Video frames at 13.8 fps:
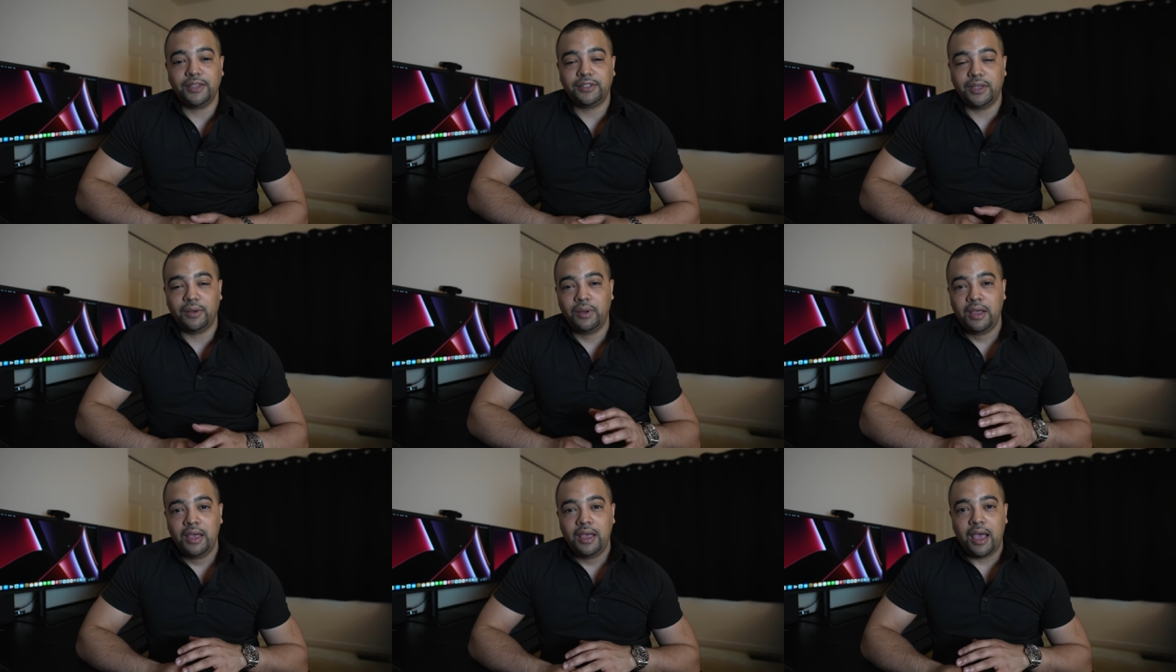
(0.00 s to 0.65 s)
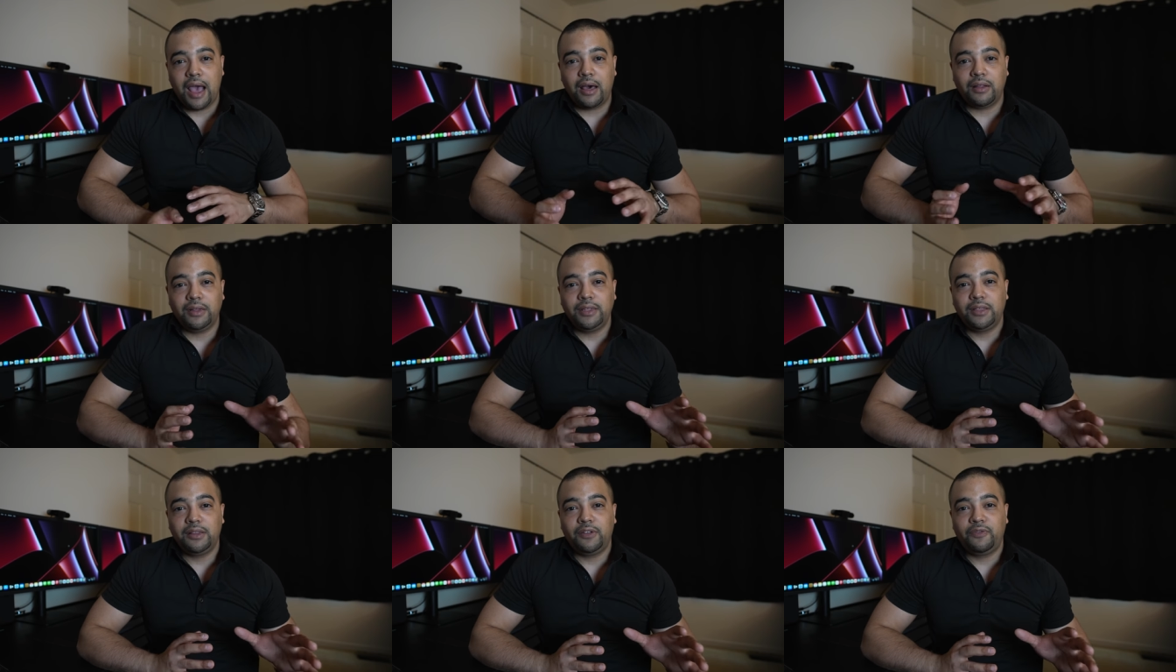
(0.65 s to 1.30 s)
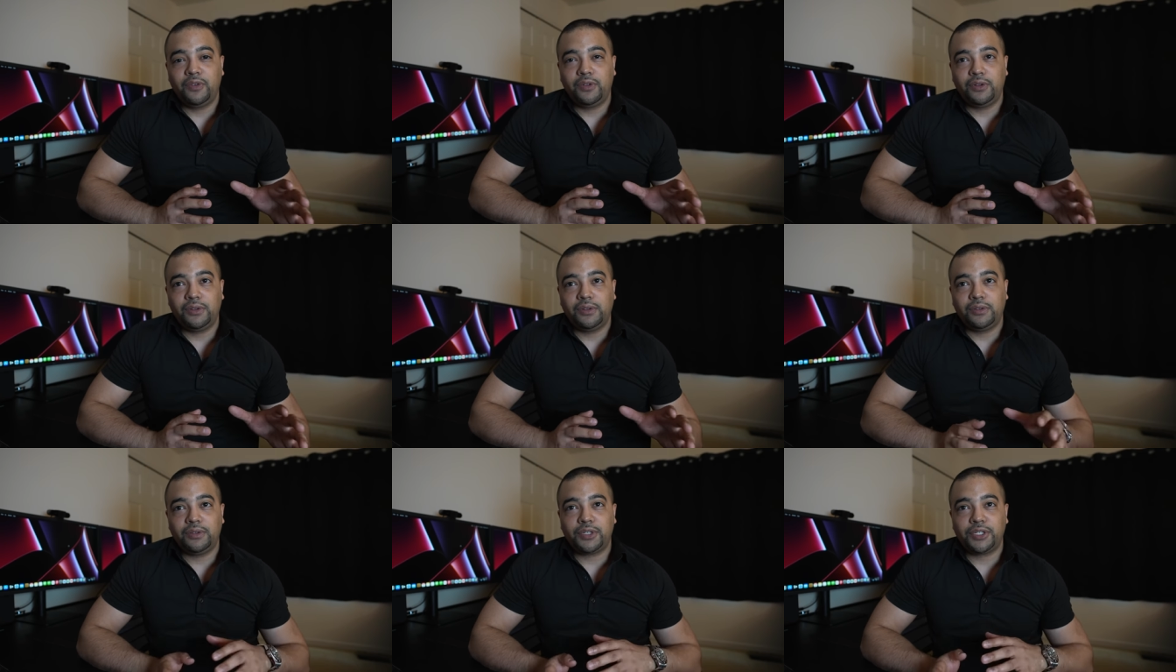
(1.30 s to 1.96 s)
So I'll link to the
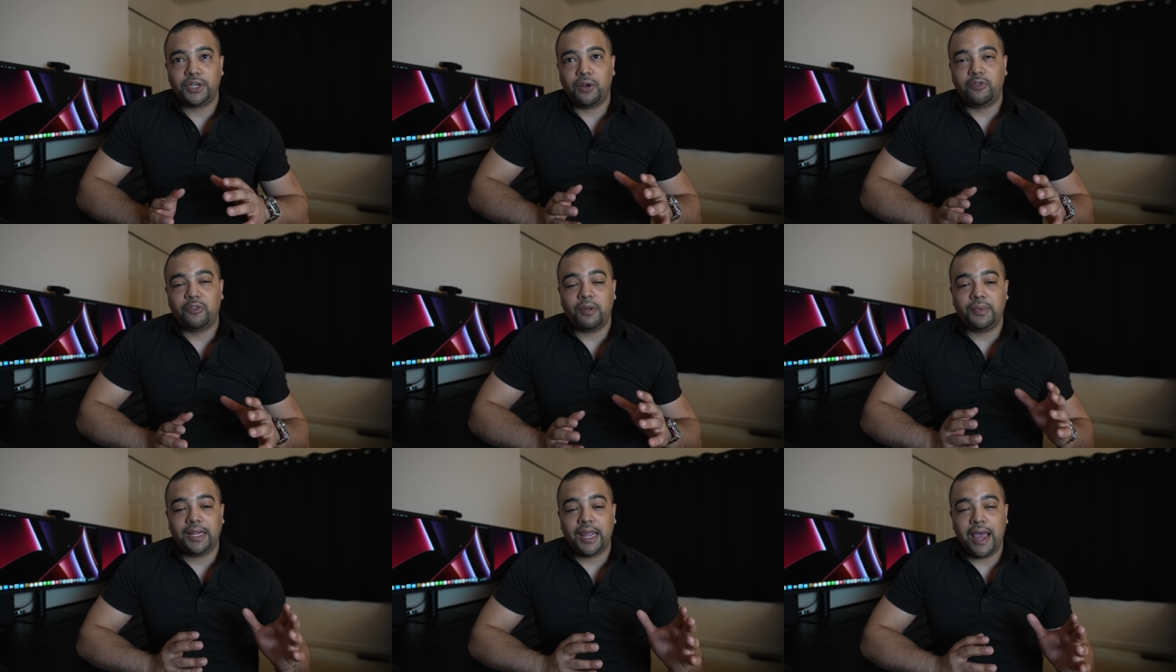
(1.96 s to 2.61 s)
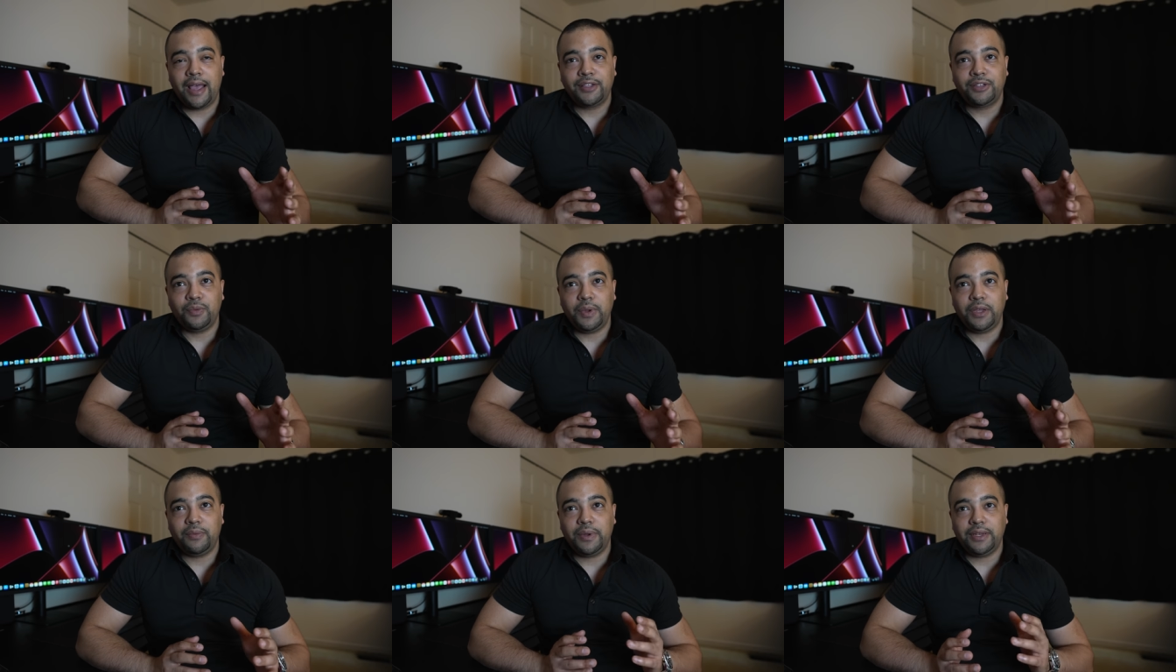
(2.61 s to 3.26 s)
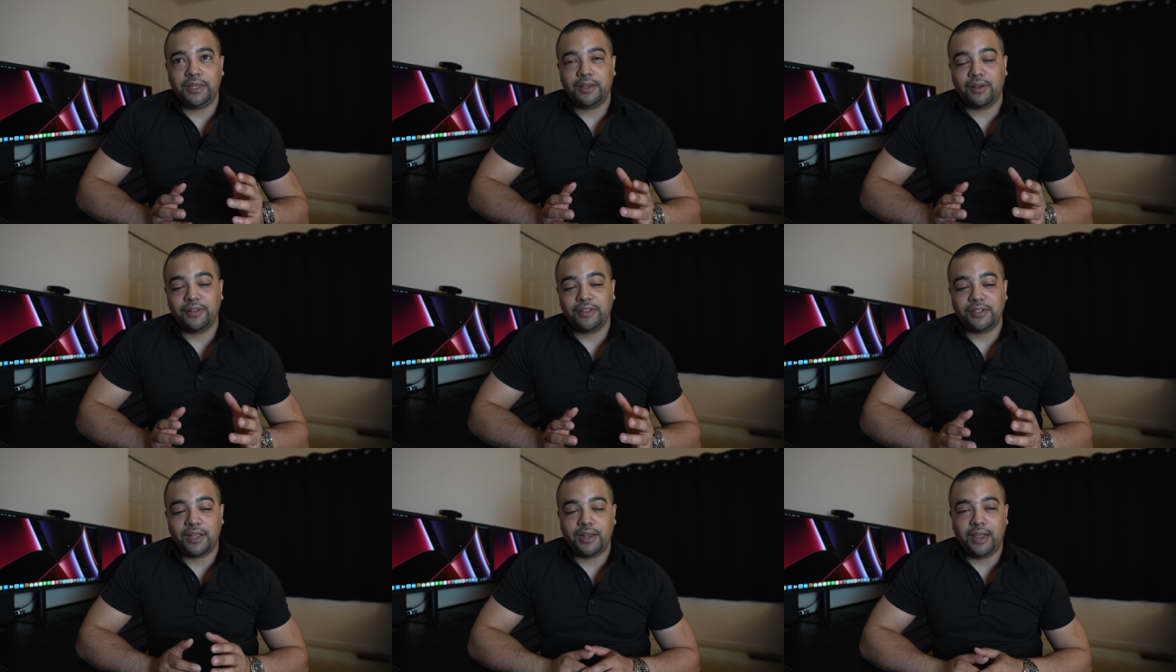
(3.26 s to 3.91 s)
full show from last week we did on
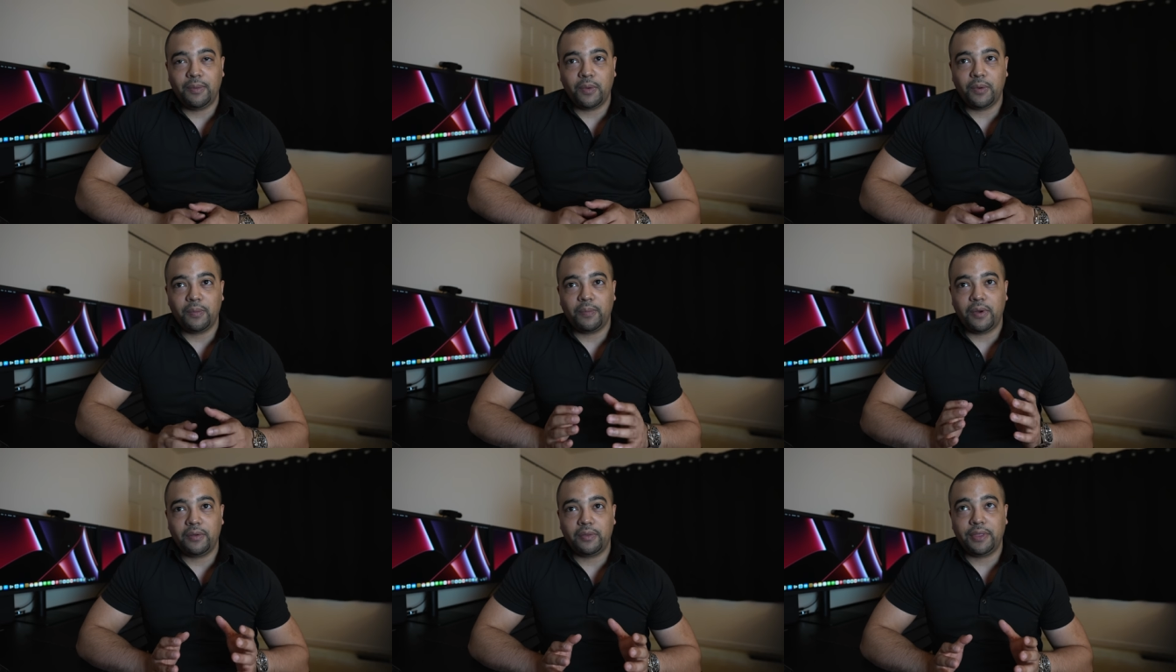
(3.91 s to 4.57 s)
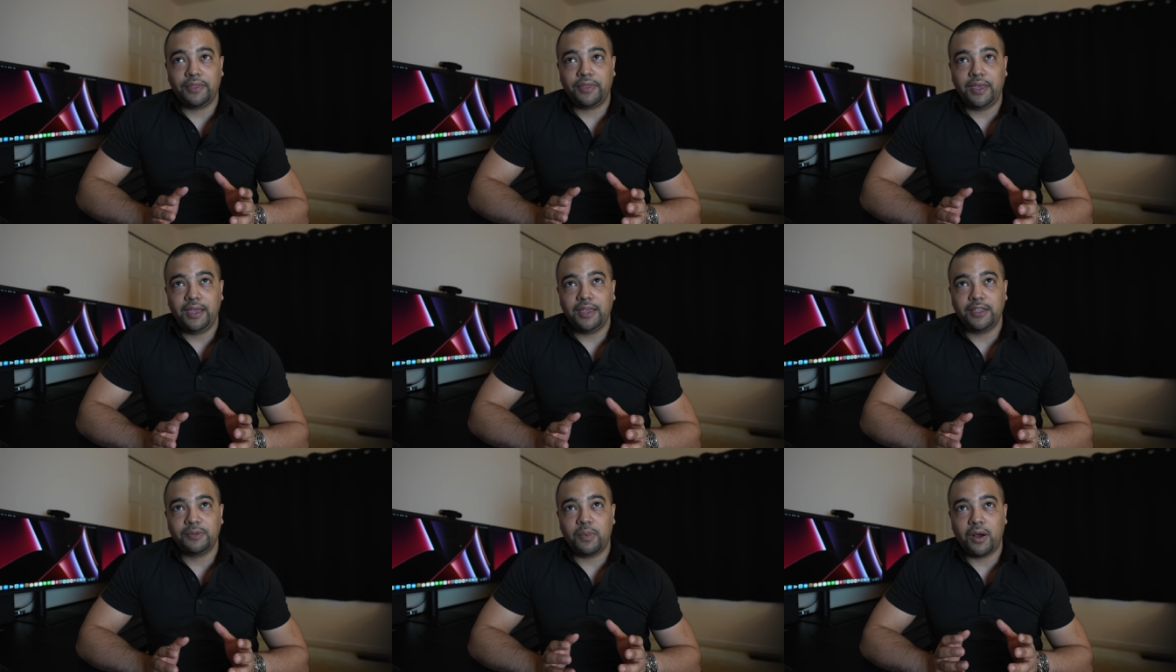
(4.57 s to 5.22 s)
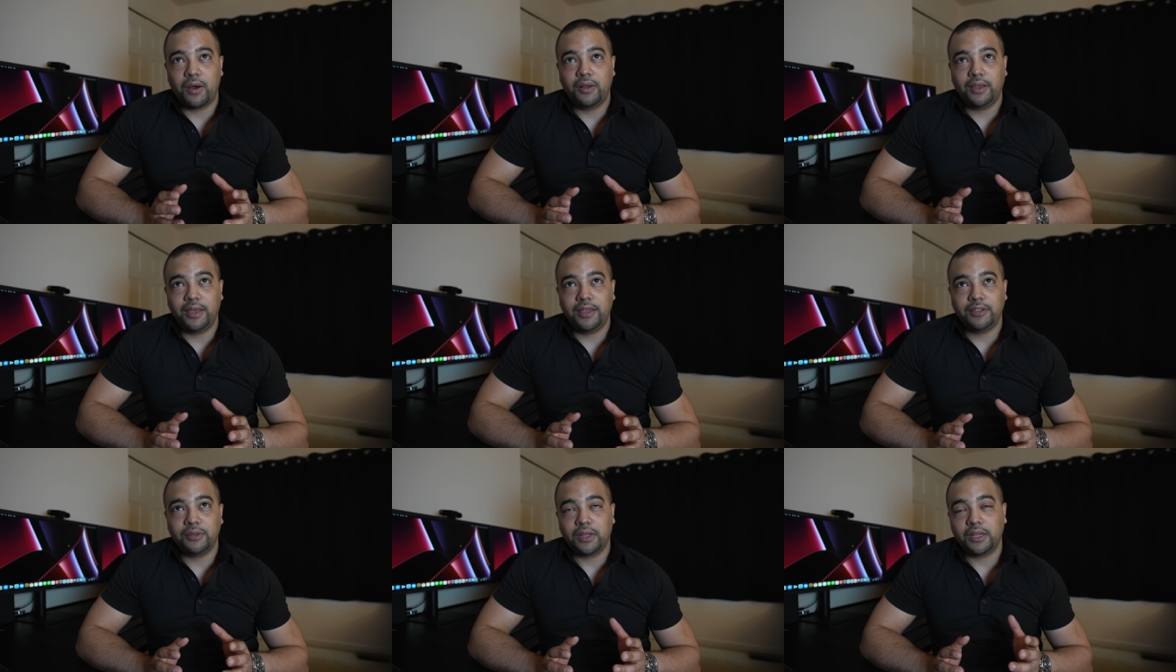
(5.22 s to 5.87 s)
Sunday. Well, but the thing is,
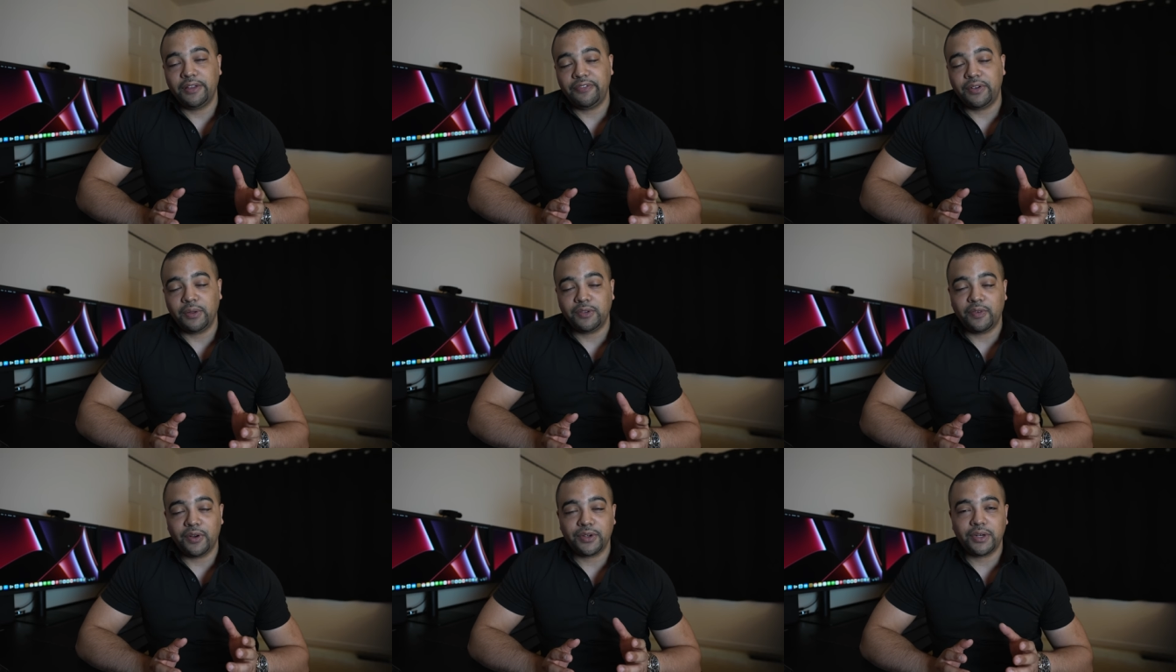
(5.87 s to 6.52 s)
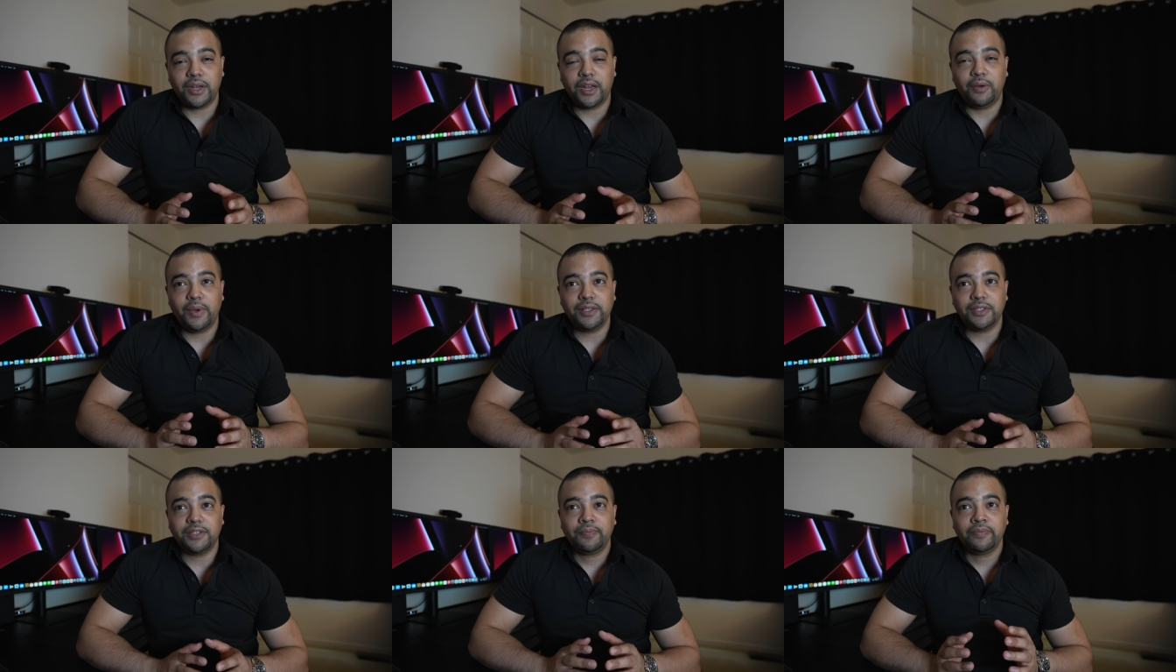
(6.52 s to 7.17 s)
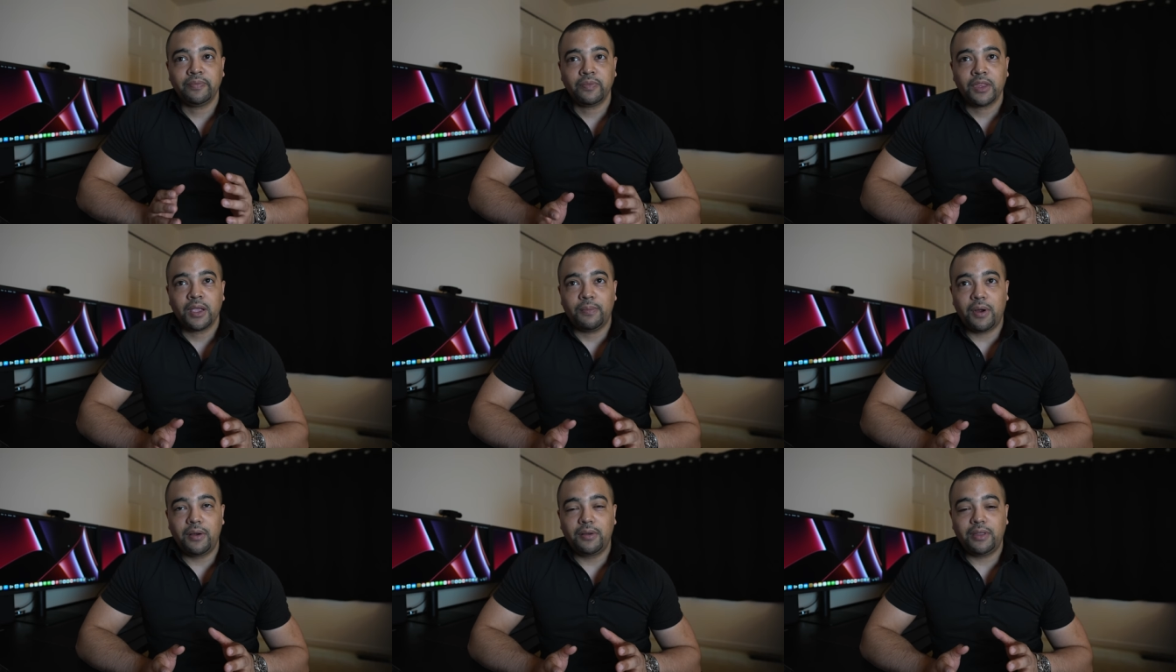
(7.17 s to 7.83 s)
Barclays, the Cliff Notes version, anyways, is
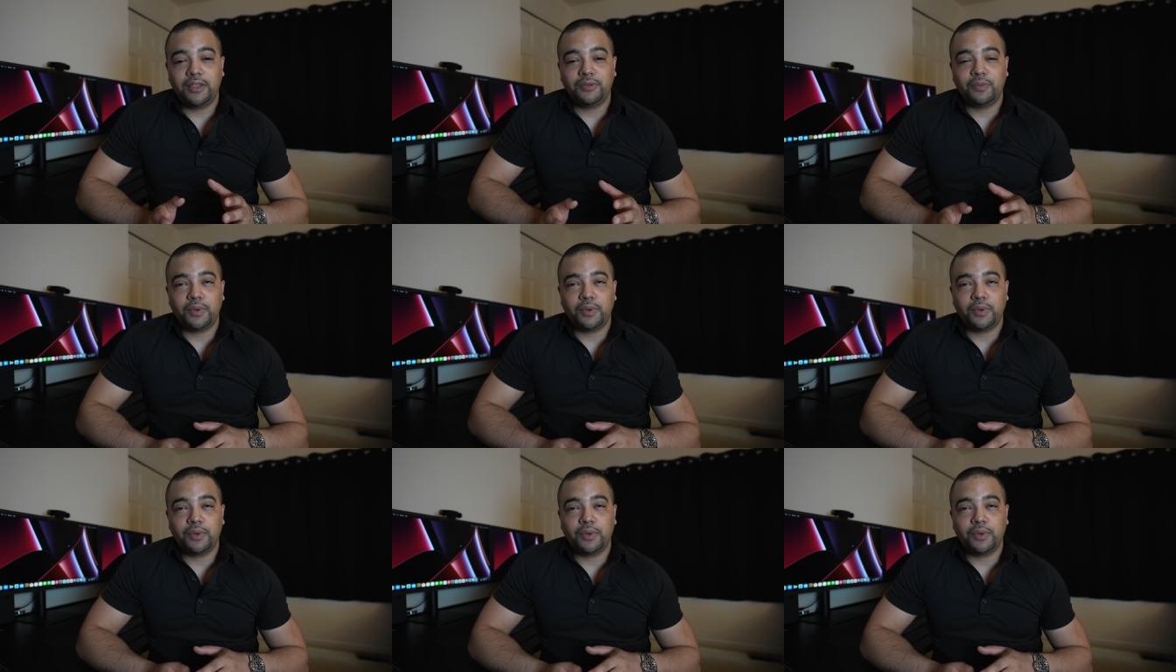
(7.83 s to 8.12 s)
Barclays